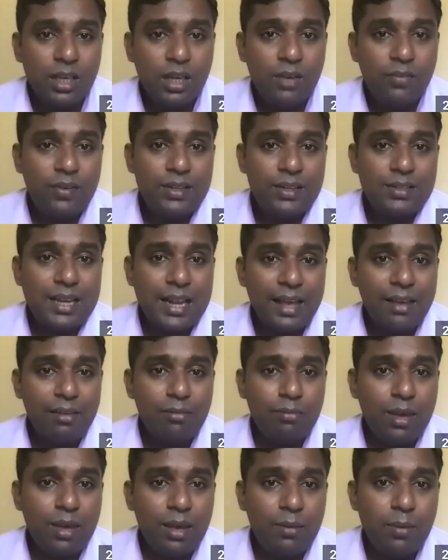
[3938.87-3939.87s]
If it is a
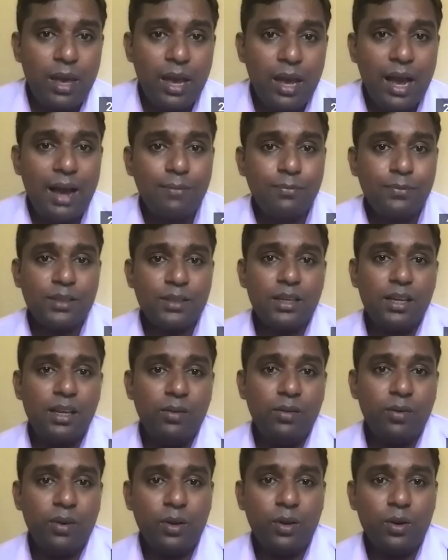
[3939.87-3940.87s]
live baby, after the
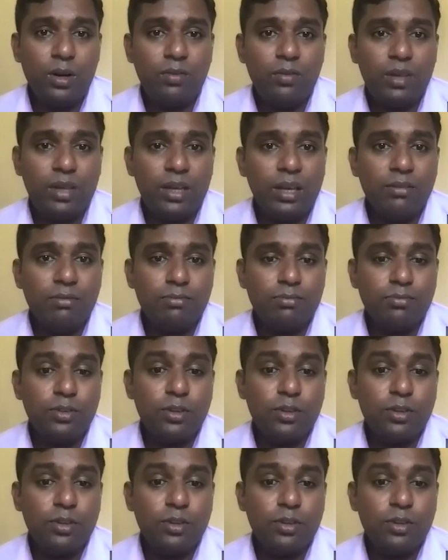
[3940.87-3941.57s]
delivery only we give.